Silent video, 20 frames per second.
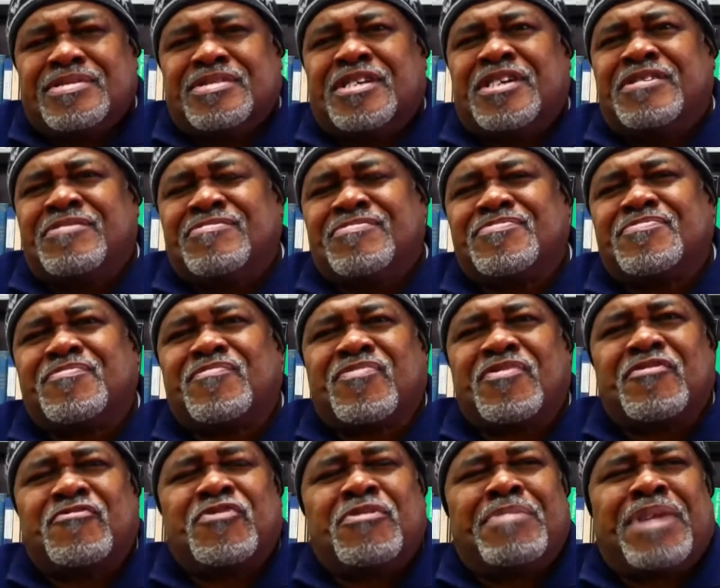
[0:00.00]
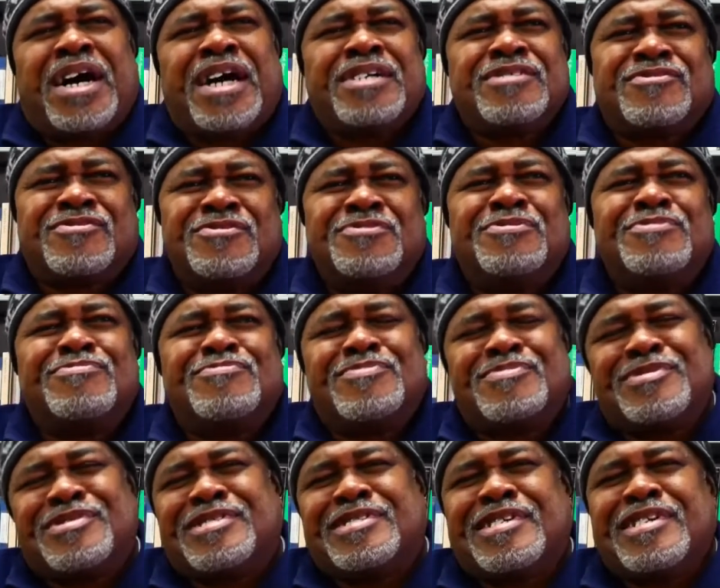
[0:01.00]
Then from high school,
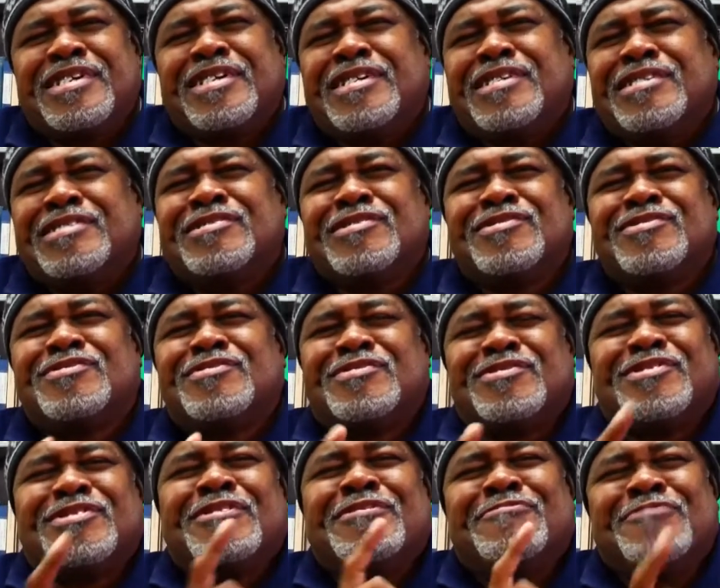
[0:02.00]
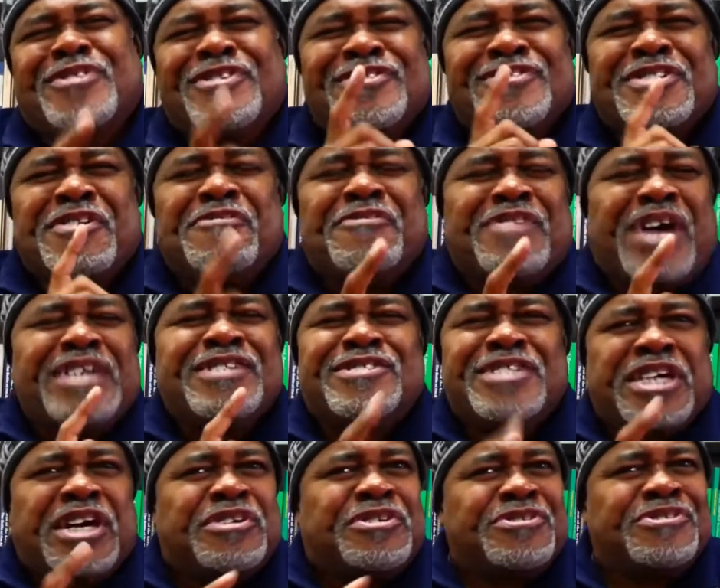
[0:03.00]
it's because I used
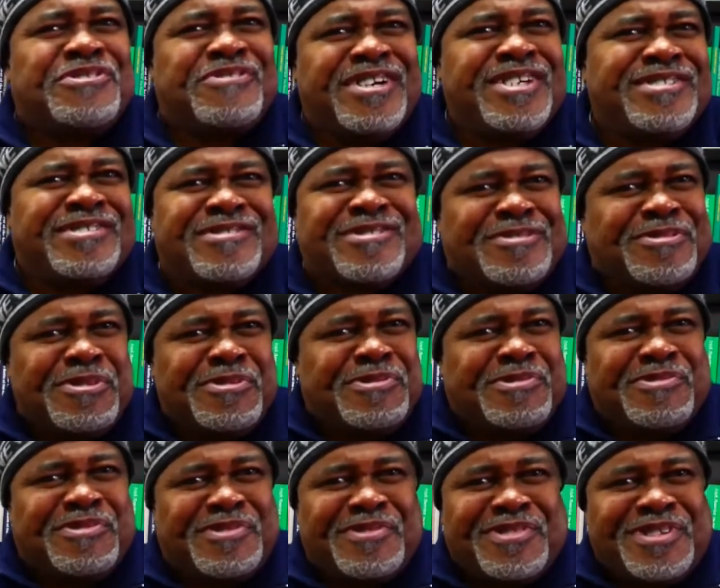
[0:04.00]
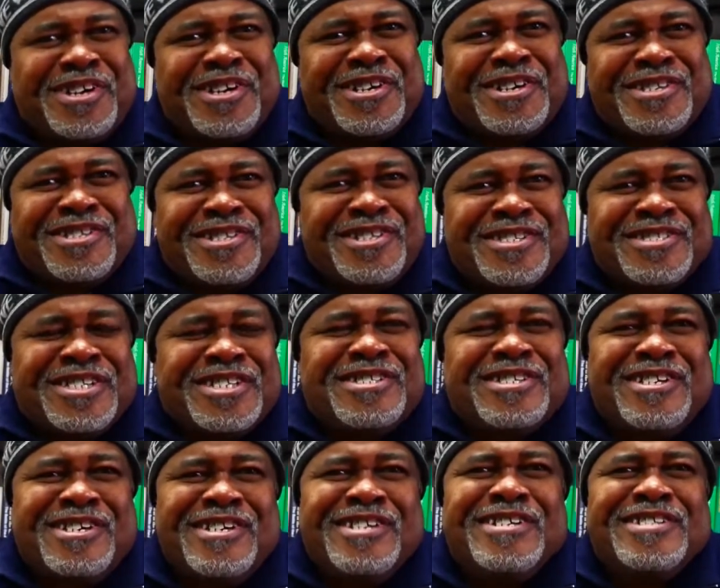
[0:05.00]
to get good grades in school. Yeah, yeah, yeah. yeah, yeah,
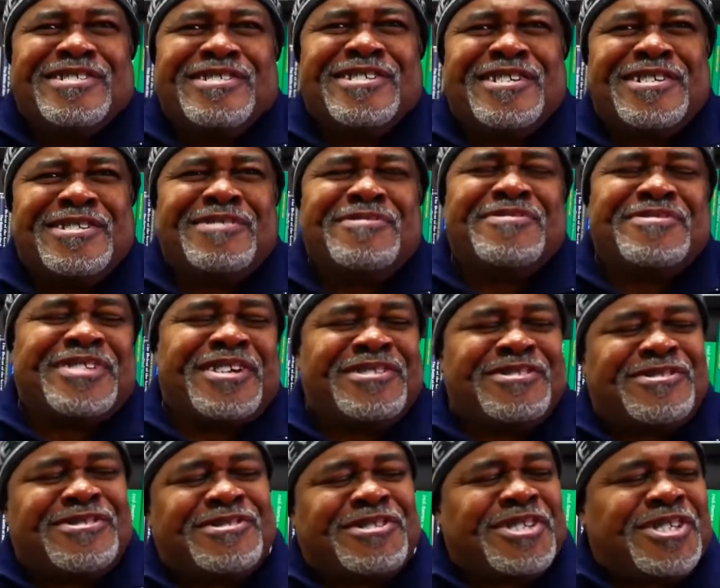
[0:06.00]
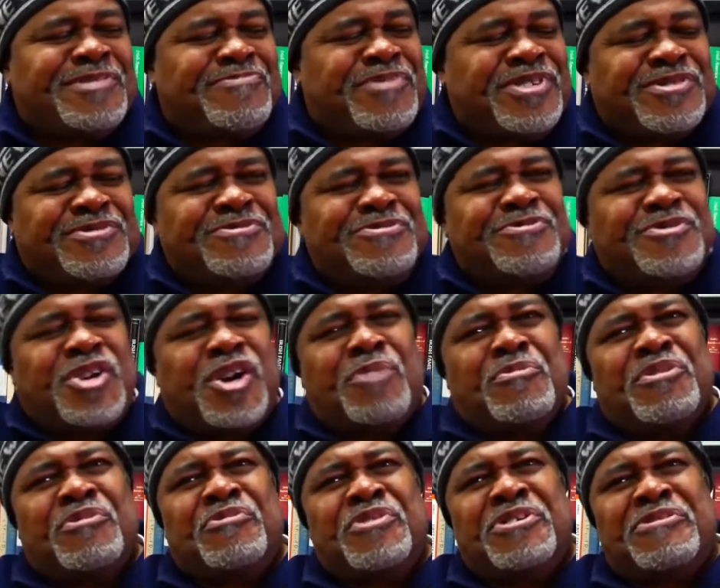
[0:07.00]
yeah. Yeah, they, they used to tease me in school, call
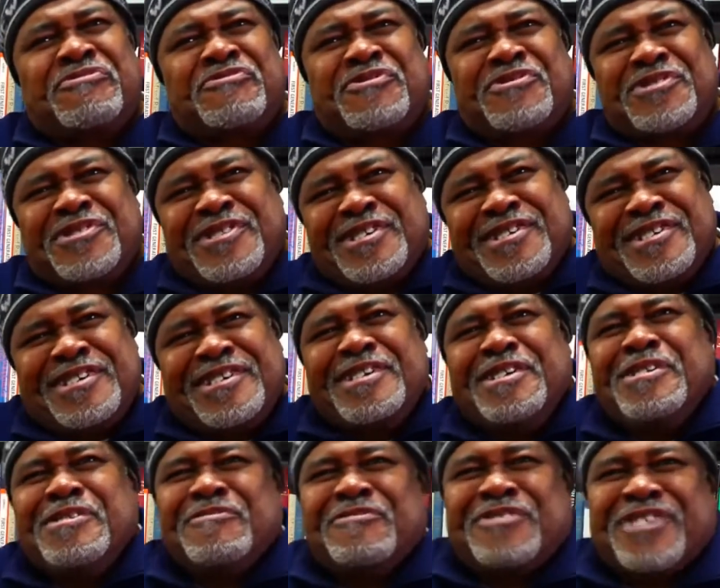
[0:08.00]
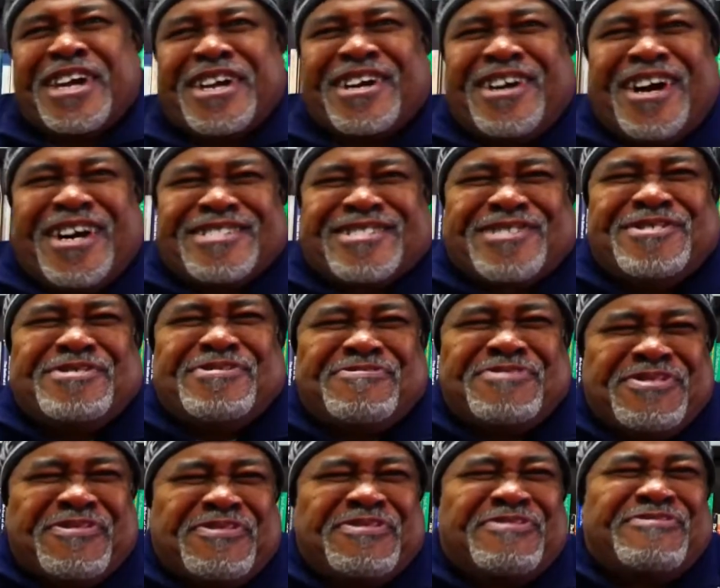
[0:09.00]
me Riff. Oh. For that cartoon,
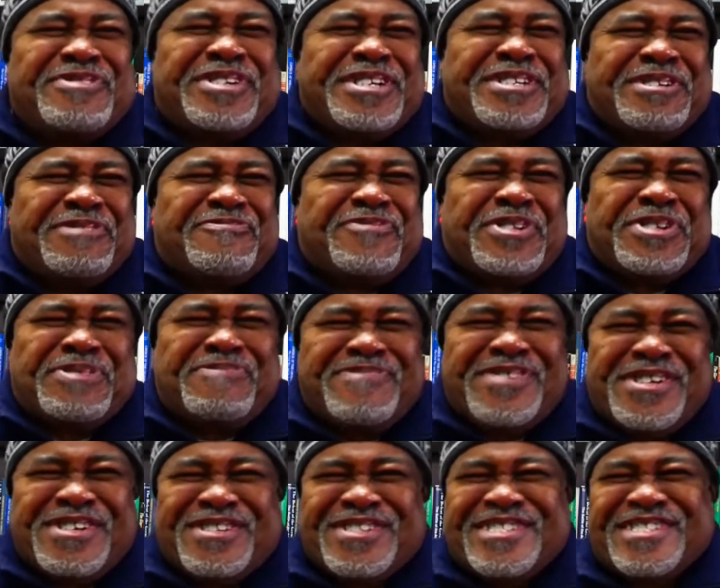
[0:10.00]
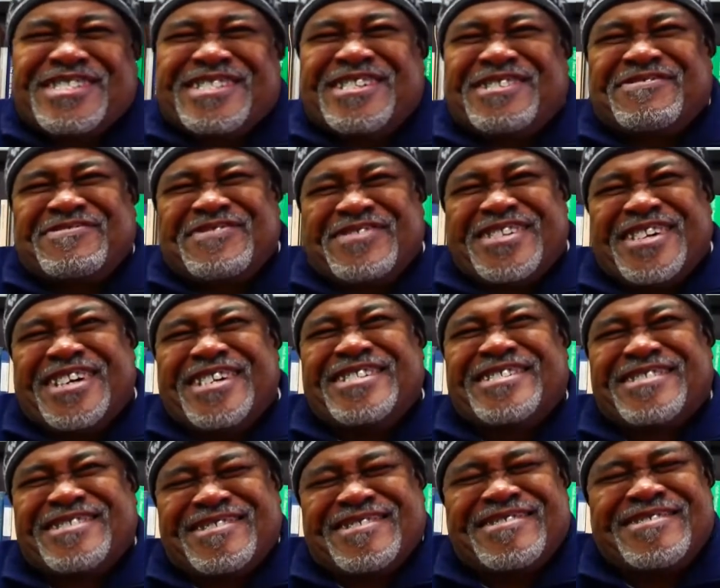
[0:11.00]
Riff reading the fundamental and stuff, right?
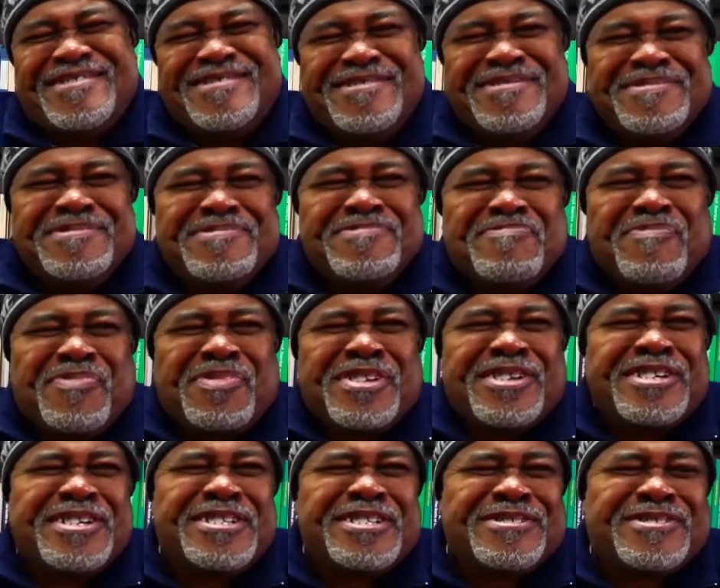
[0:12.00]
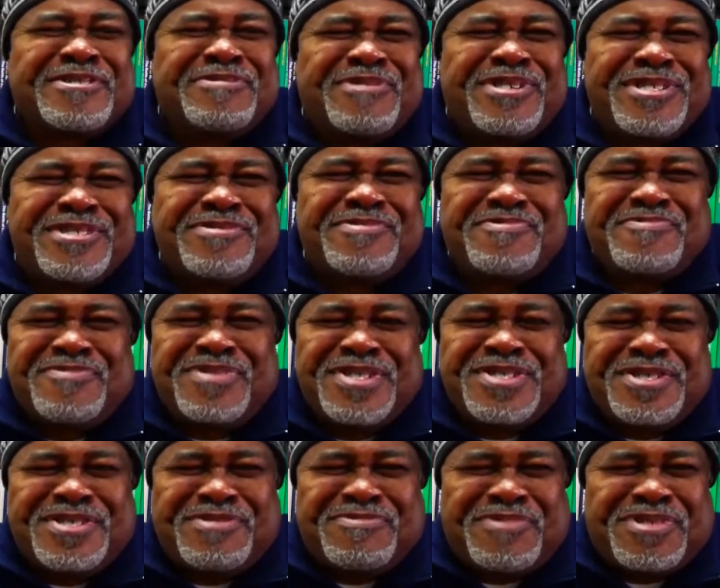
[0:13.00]
Yeah, yeah, yeah. Yeah, so one,
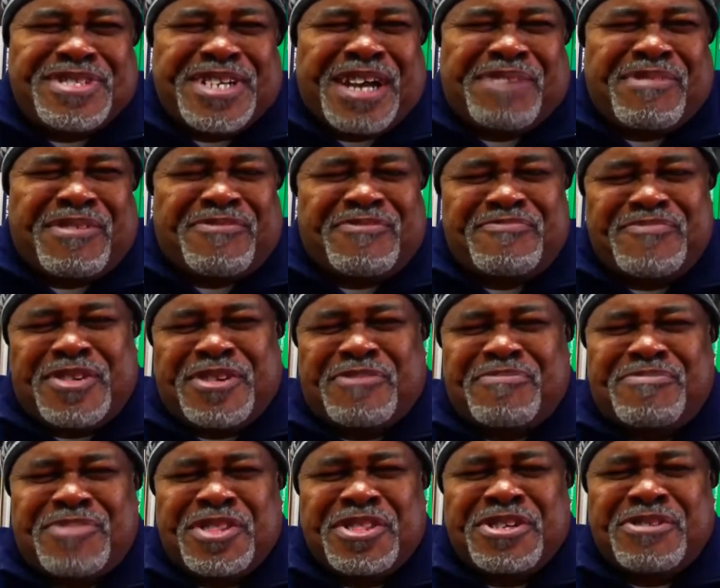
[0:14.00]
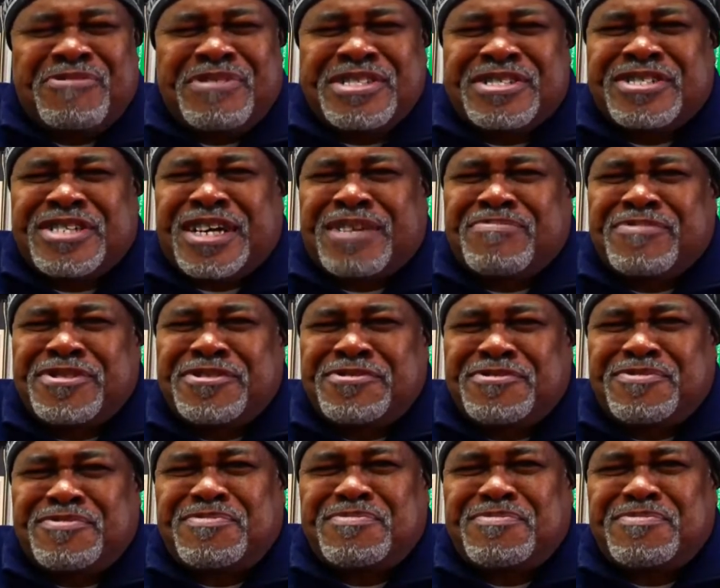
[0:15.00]
one, one time my mother went shopping